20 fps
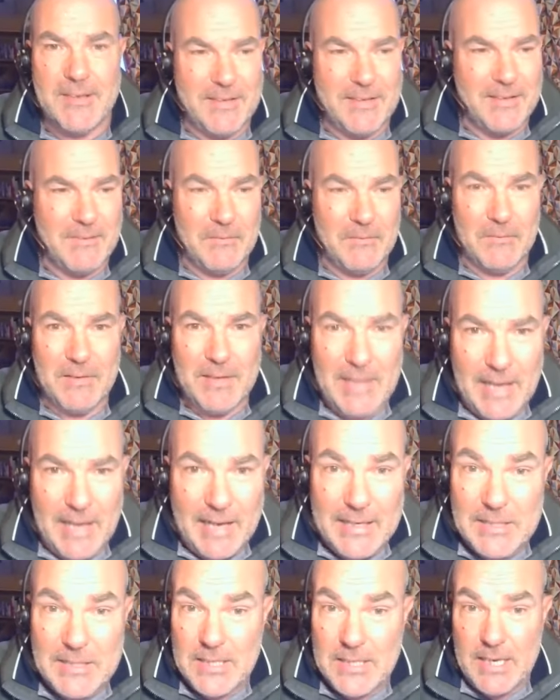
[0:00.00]
and
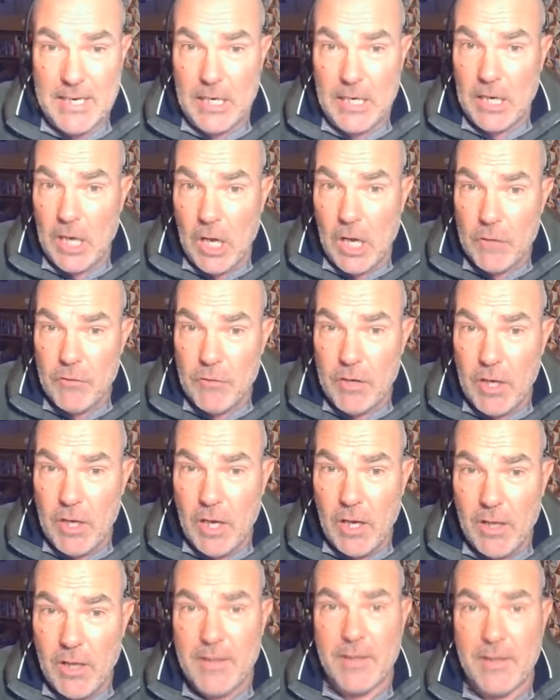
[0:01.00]
it's getting harder and
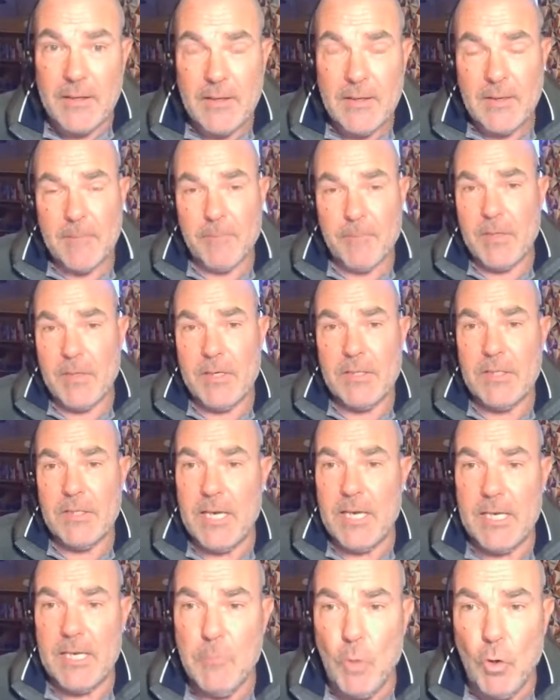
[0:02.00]
harder. Things are
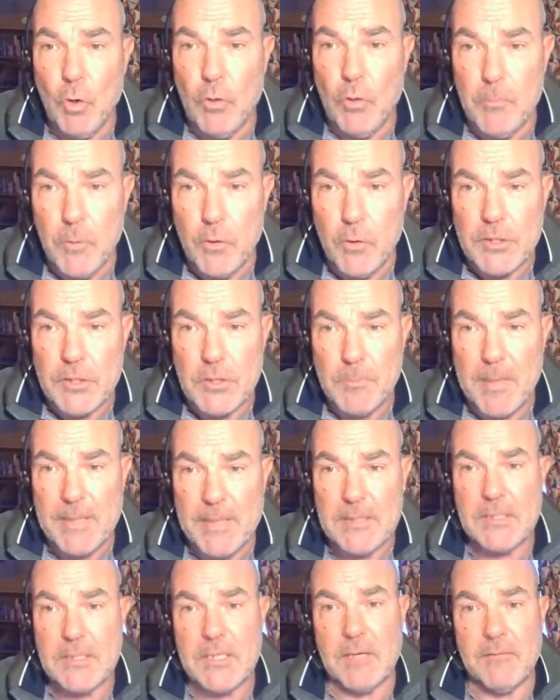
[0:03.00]
getting more and more
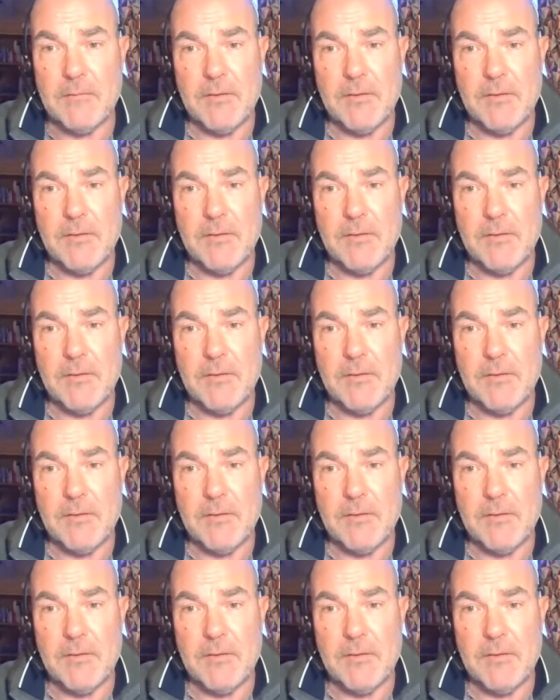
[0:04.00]
expensive.